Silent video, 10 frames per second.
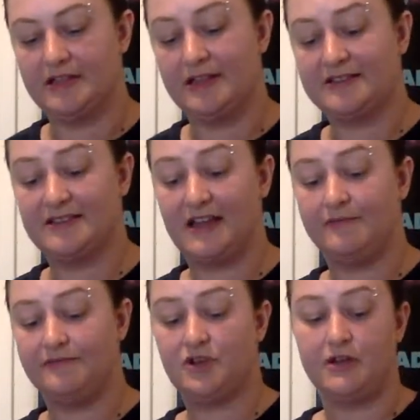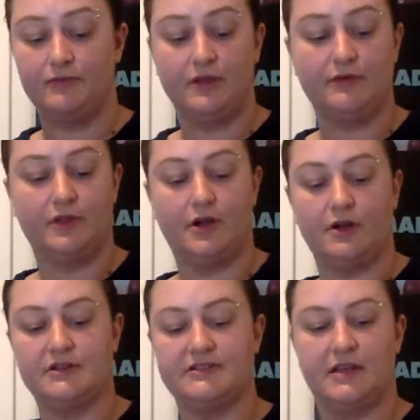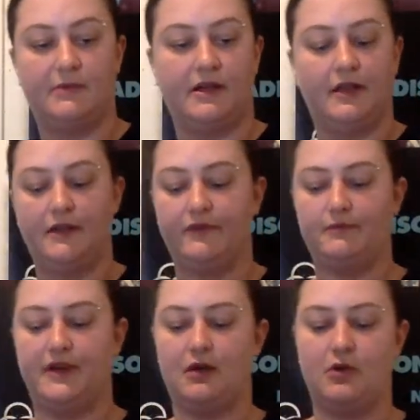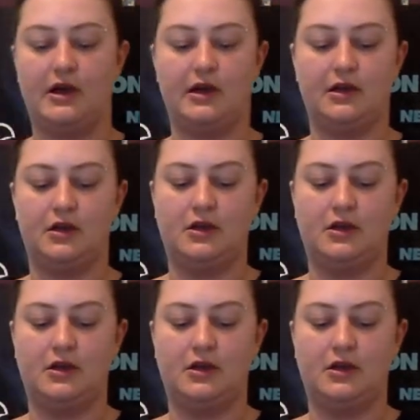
and I've tried really, really hard to set my life up that way,